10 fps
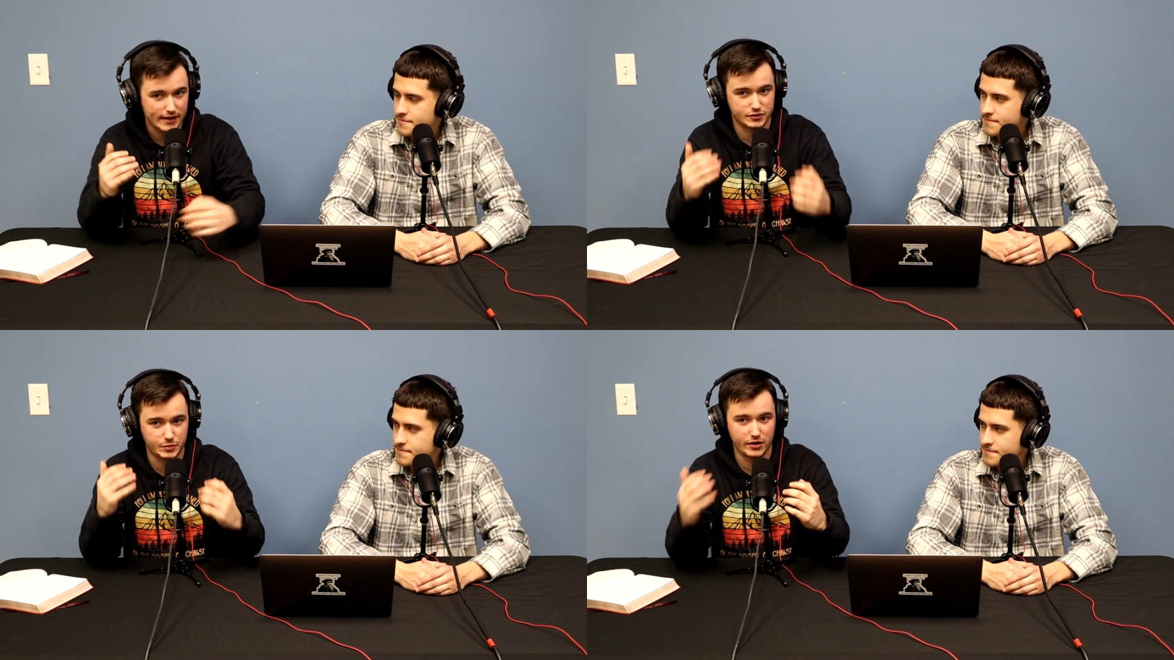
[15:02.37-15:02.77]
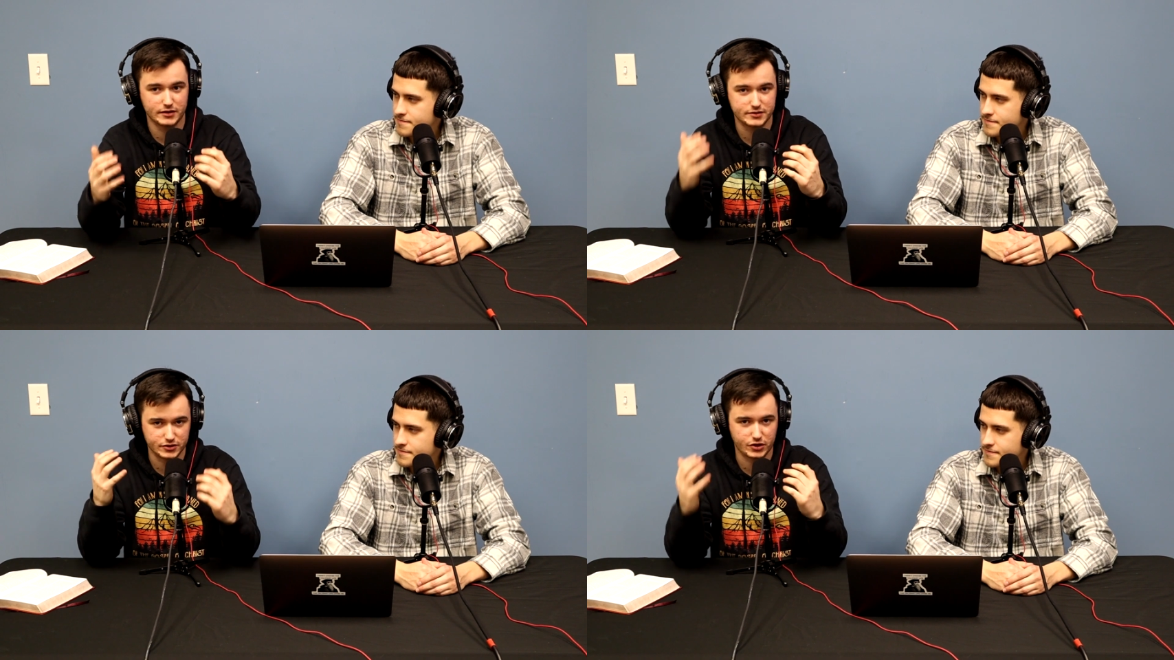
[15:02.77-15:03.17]
Speaker 1: experience
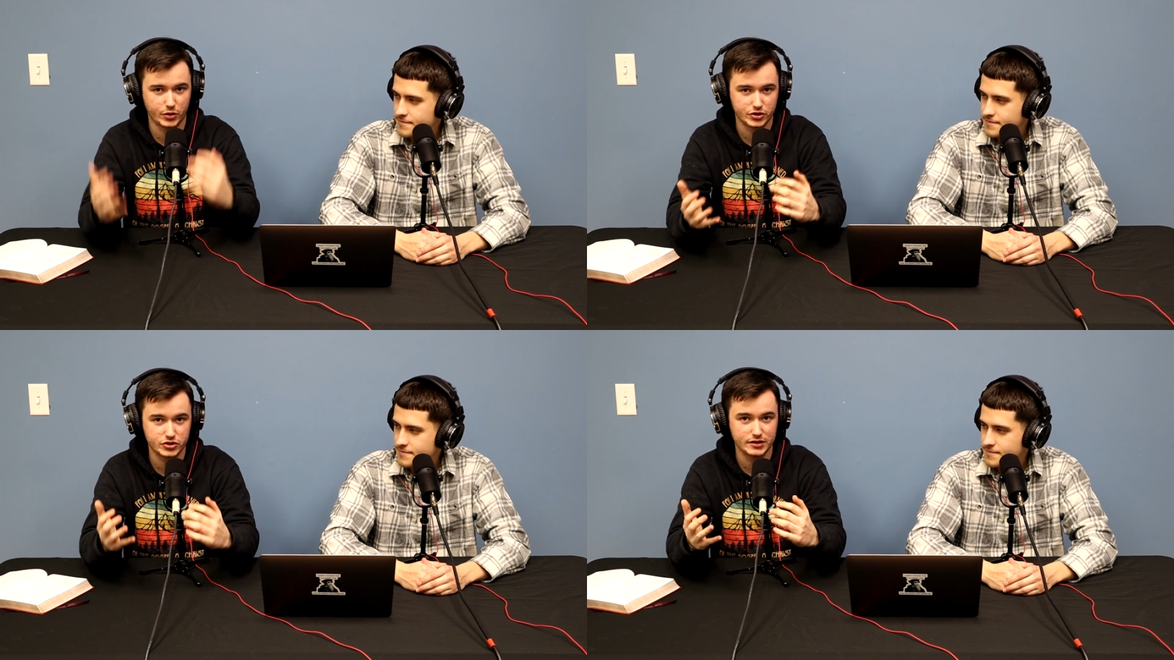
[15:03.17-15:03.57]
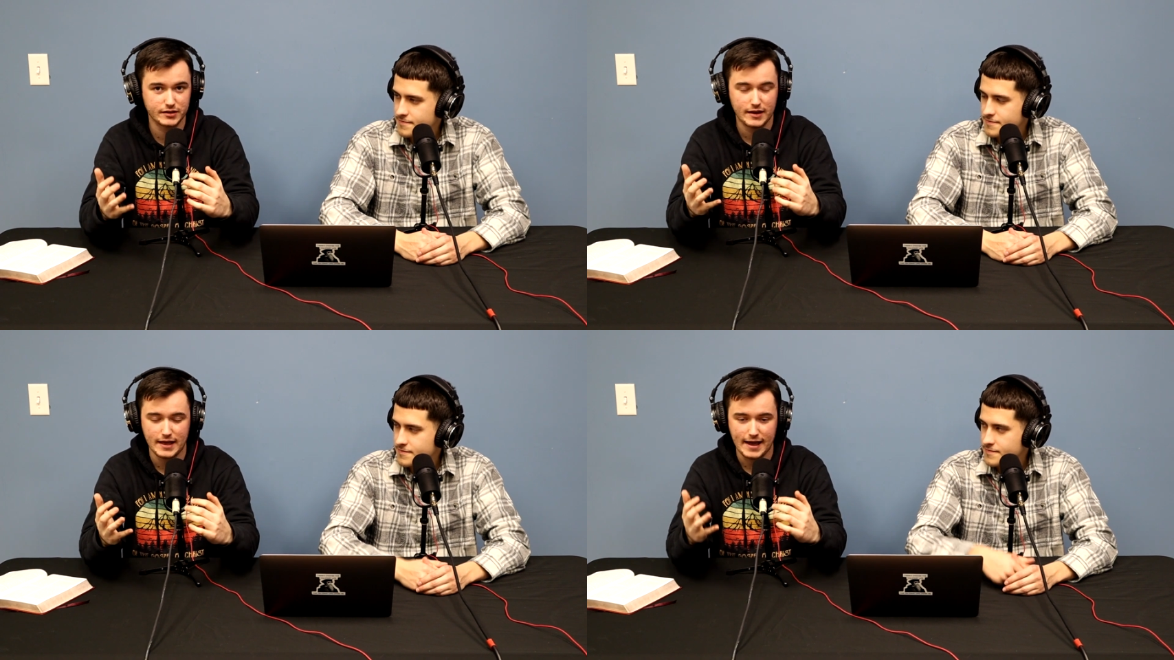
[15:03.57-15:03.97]
as a Christian
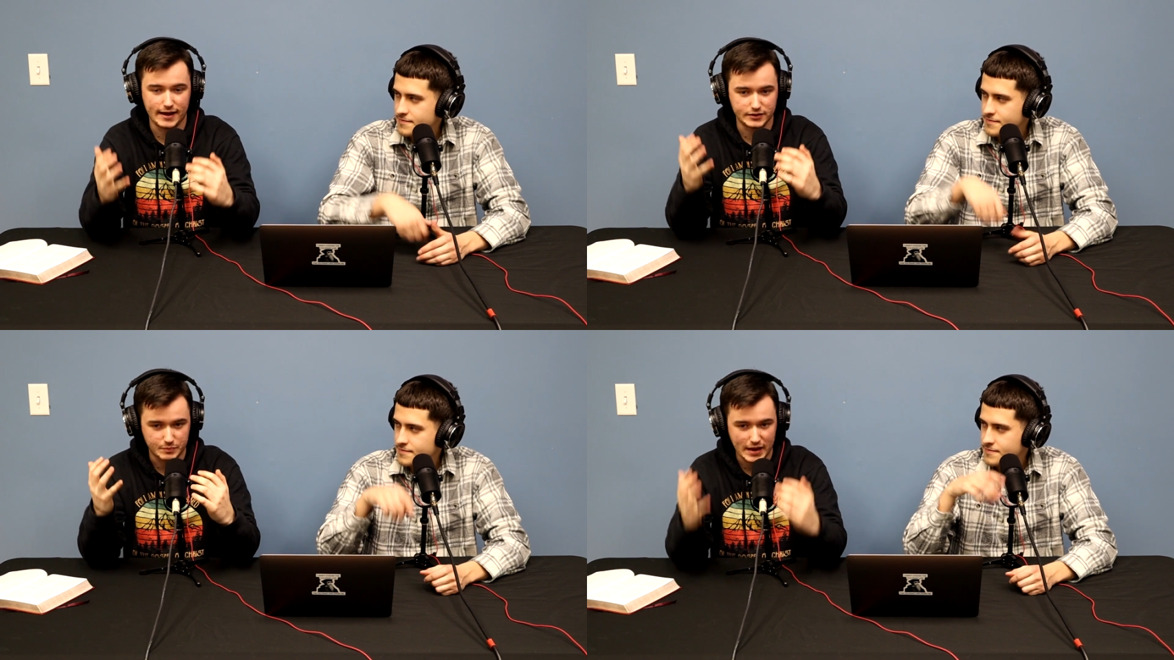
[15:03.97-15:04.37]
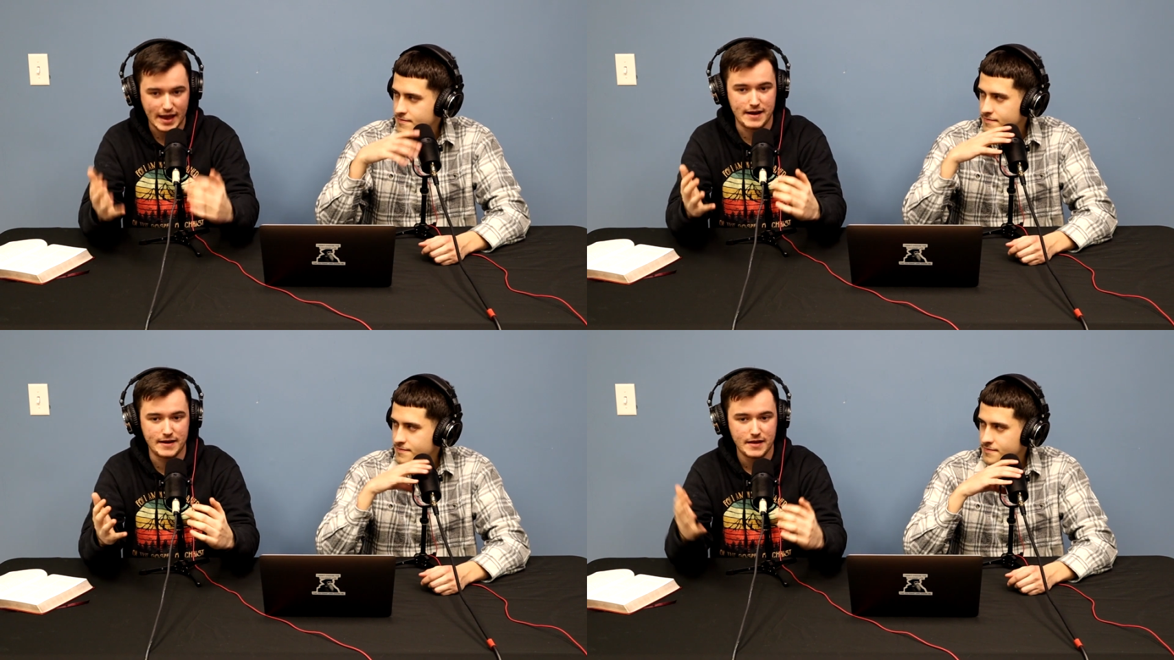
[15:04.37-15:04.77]
has
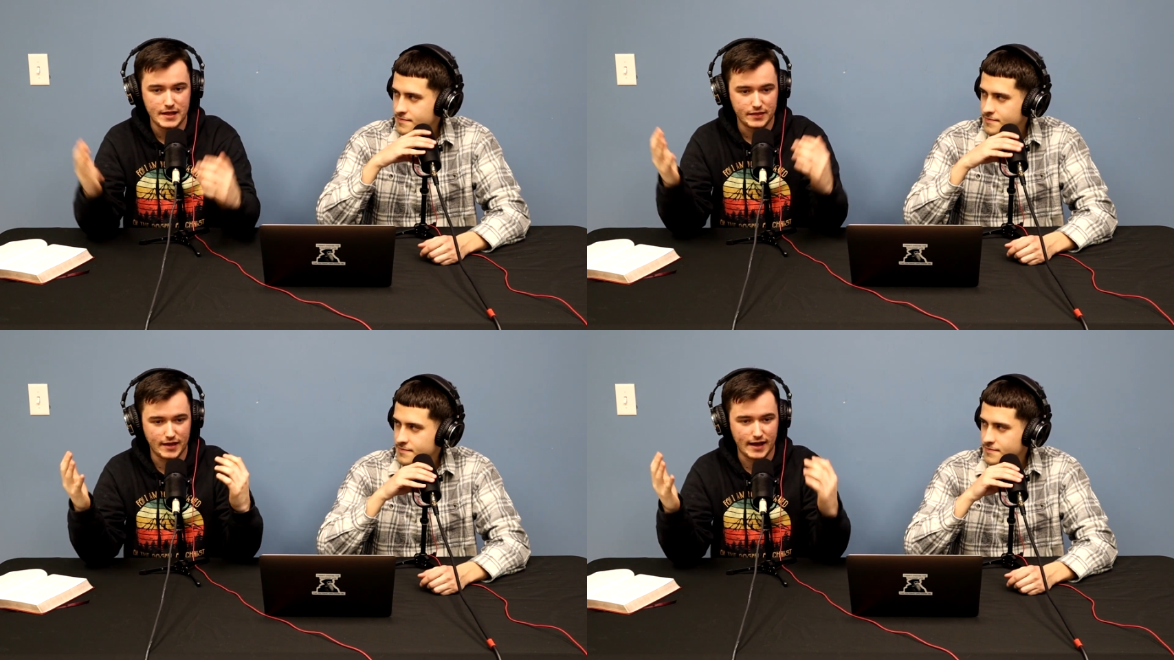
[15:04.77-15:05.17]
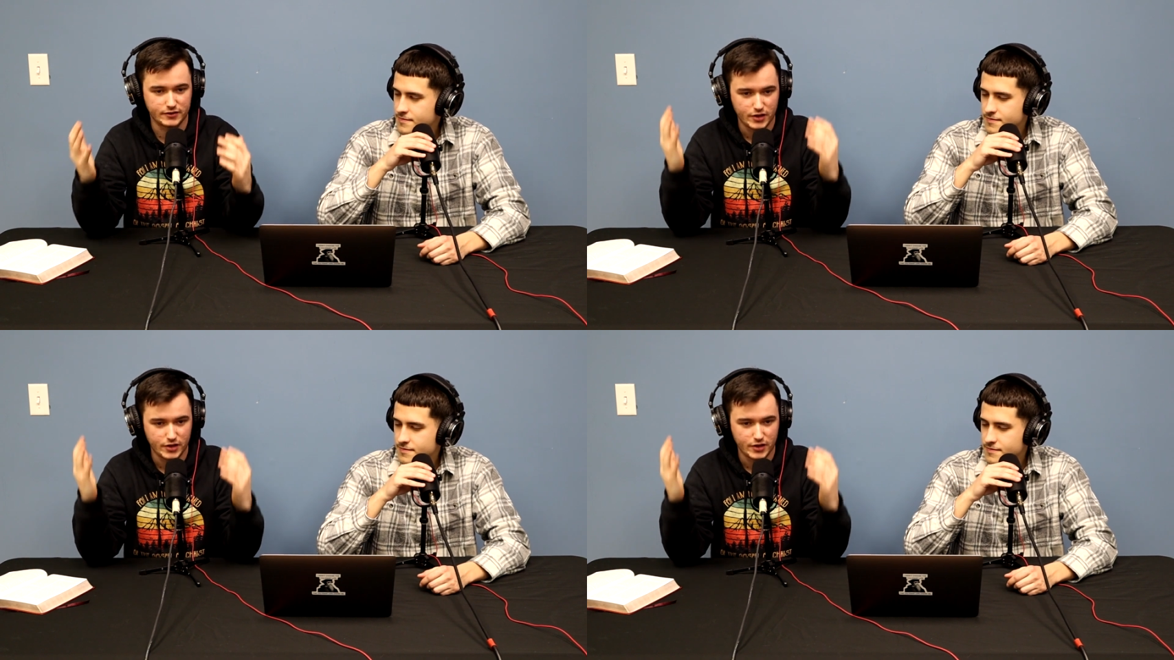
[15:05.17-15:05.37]
been that